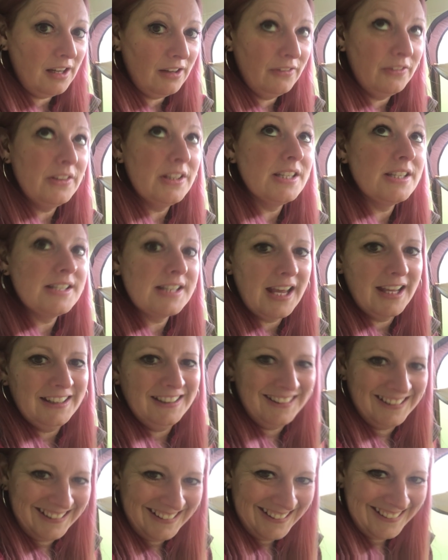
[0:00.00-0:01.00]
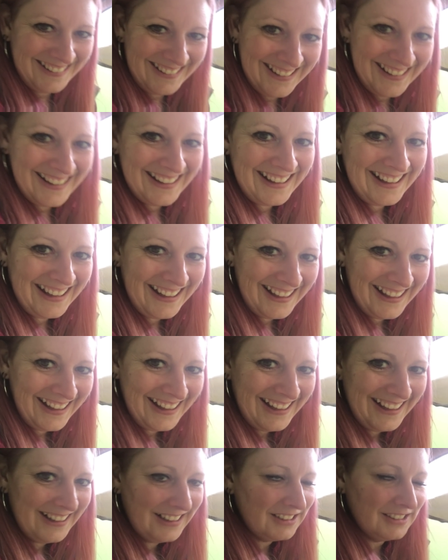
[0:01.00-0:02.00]
love this tent.
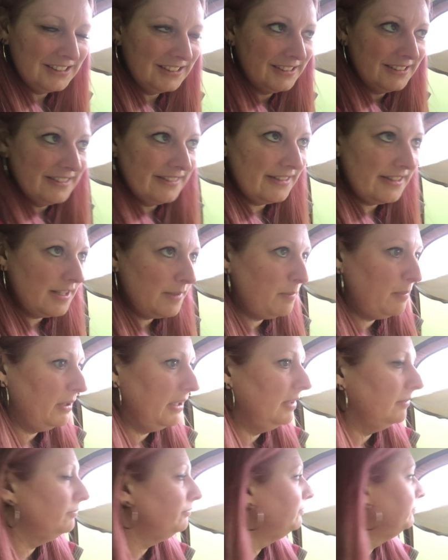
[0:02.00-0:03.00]
It's brilliant.